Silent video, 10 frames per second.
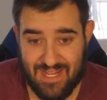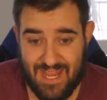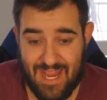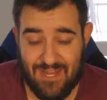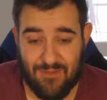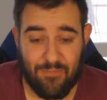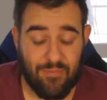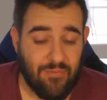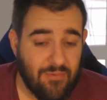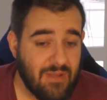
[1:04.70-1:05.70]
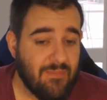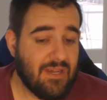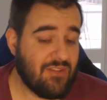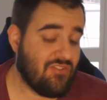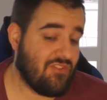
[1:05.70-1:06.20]
and you pretty
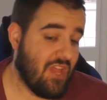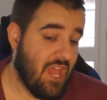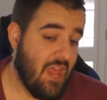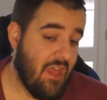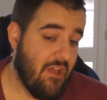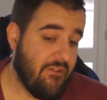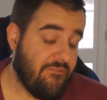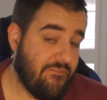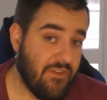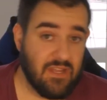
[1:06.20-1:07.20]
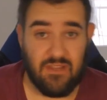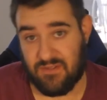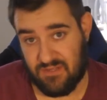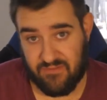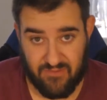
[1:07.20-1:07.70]
much fuck
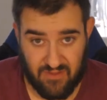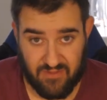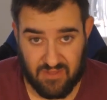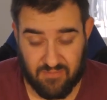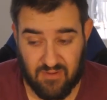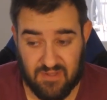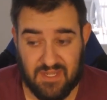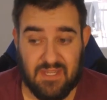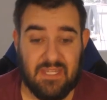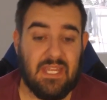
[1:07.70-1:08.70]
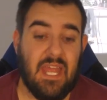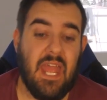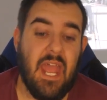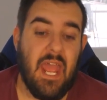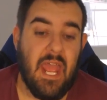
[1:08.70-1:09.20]
yourself over in the process,
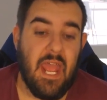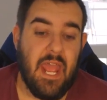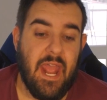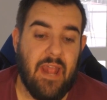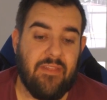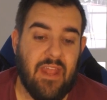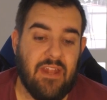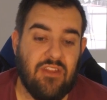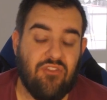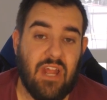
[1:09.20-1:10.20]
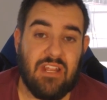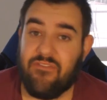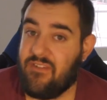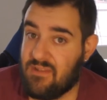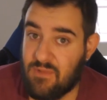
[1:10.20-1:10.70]
and then you drag your
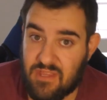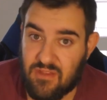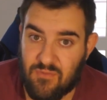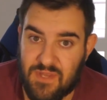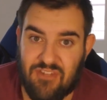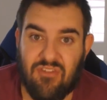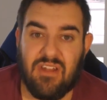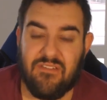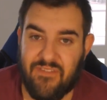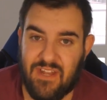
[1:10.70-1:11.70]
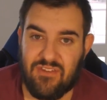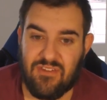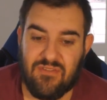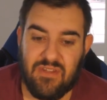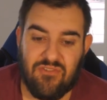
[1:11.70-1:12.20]
friends with you when they try to defend
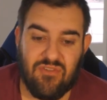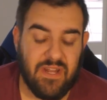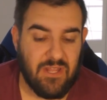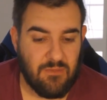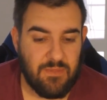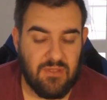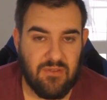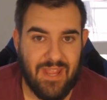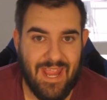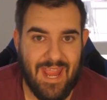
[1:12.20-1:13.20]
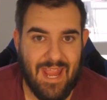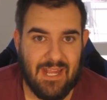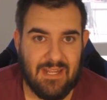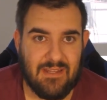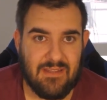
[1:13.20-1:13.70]
you and try to help you,
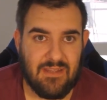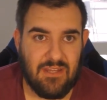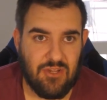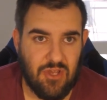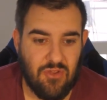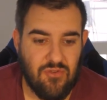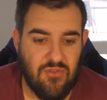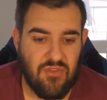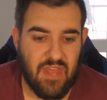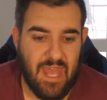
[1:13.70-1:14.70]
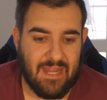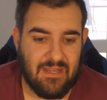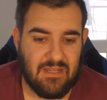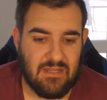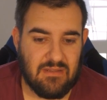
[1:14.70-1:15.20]
and
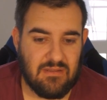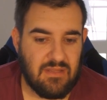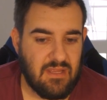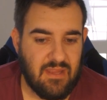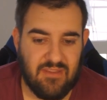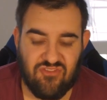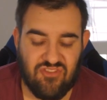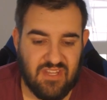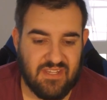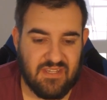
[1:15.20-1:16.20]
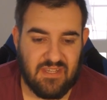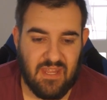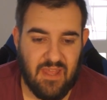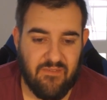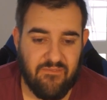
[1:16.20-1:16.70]
that is just
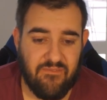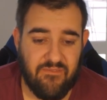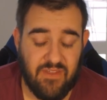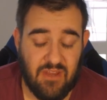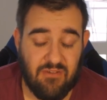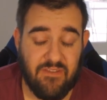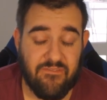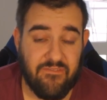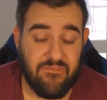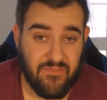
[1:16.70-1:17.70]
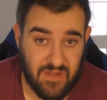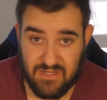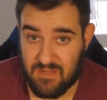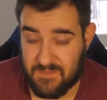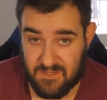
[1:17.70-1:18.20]
a very fucked
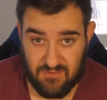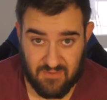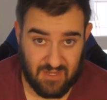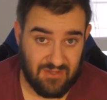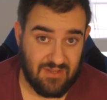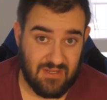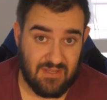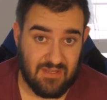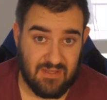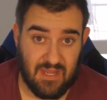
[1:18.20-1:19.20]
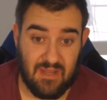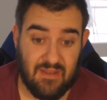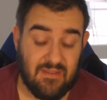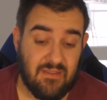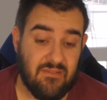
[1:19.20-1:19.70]
up situation, to say it
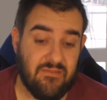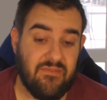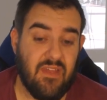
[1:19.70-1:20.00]
itself.